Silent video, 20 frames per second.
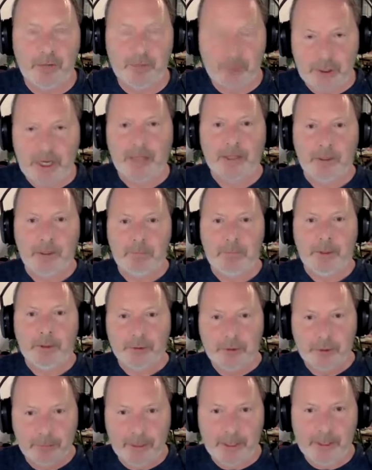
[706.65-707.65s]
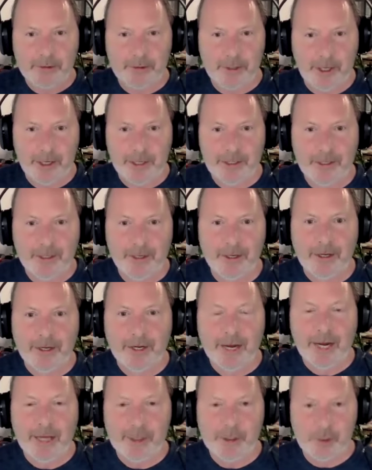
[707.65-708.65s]
She had to build the baseline.
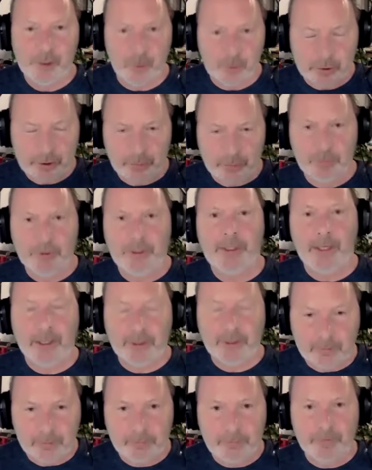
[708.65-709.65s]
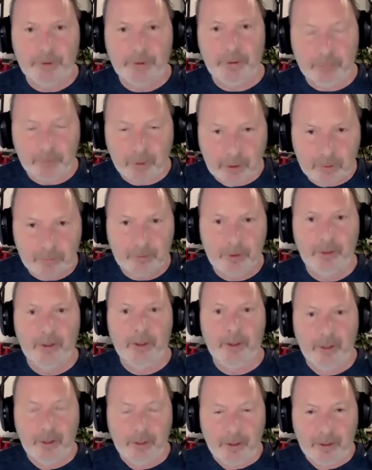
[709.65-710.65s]
And so she really had to figure out,
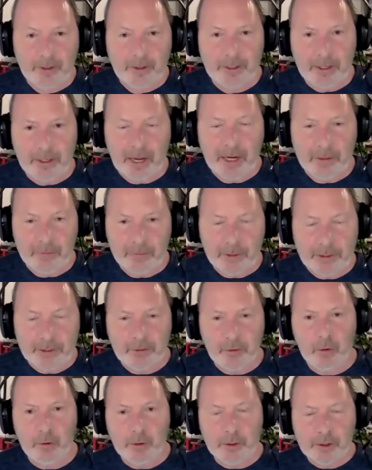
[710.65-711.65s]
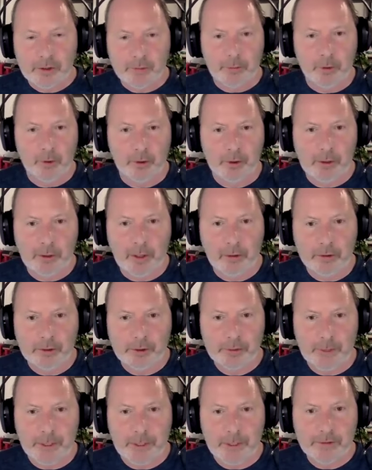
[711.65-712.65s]
and if they don't explode in outer
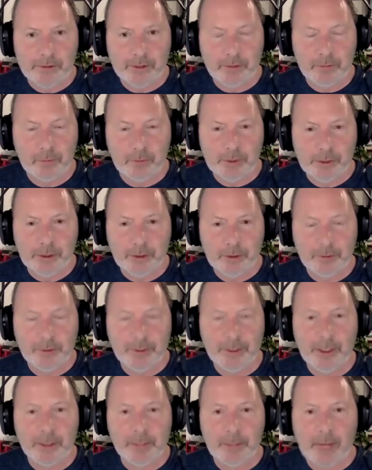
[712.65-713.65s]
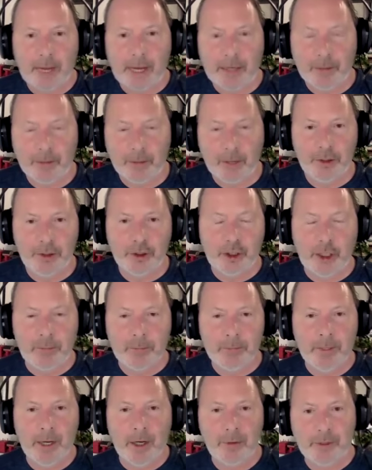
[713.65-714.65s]
space, then what do you do when they get back, or how do you keep
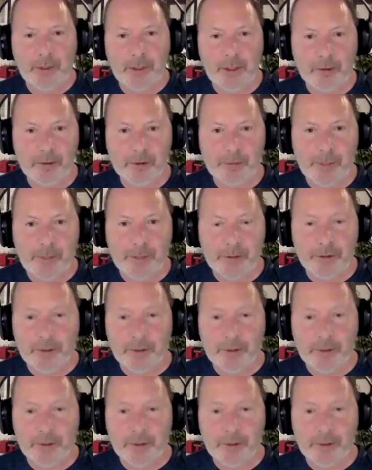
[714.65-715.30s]
them healthy in outer space?